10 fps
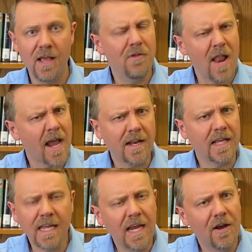They're not going
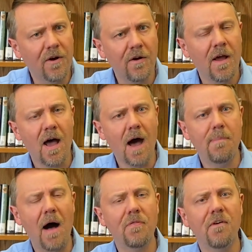to hear about the